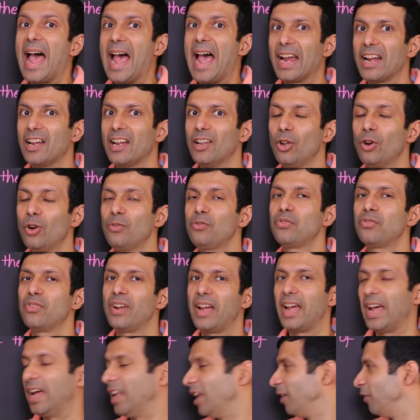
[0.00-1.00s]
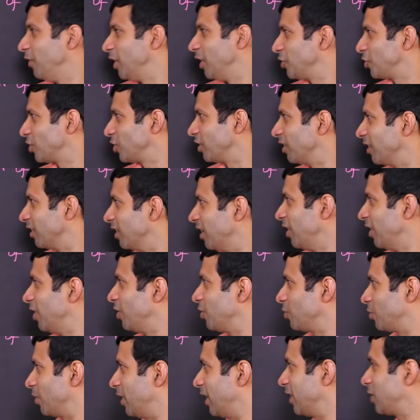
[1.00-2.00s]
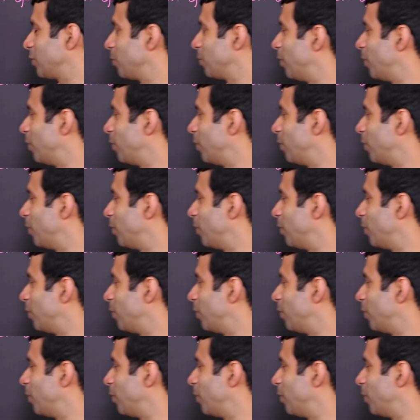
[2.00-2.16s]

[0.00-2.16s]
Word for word: angle of elevation. So let's